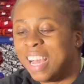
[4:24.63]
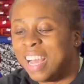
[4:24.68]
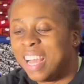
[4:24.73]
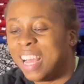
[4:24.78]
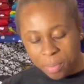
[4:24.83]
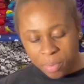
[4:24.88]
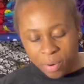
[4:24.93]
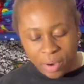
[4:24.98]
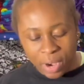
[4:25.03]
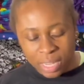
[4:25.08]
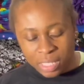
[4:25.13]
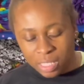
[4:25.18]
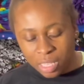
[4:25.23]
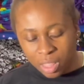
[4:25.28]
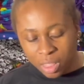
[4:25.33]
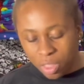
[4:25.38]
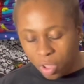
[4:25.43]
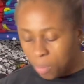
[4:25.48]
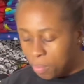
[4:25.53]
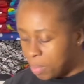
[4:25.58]
I'm
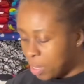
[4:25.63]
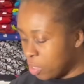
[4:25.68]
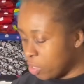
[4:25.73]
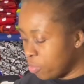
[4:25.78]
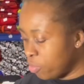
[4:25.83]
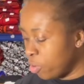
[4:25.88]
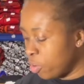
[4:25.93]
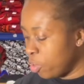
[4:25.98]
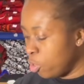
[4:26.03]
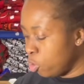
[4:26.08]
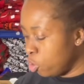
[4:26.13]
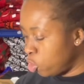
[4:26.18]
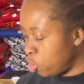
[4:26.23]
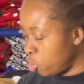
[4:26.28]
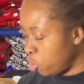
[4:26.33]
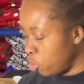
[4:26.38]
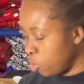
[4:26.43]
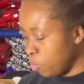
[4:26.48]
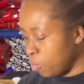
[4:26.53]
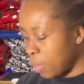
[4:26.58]
creating thumbnails for
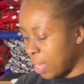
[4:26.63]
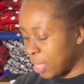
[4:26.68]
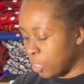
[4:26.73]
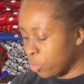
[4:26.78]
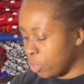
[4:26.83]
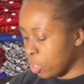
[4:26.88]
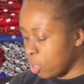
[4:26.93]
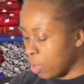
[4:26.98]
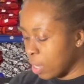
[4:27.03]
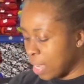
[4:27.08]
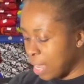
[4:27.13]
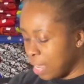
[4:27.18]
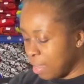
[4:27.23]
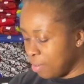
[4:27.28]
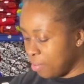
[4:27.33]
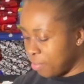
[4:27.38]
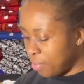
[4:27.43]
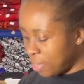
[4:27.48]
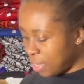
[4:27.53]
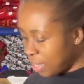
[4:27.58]
YouTube, I do it on
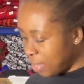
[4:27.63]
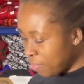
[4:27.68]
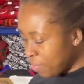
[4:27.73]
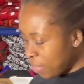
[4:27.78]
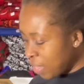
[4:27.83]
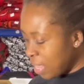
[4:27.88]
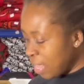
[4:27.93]
Canva.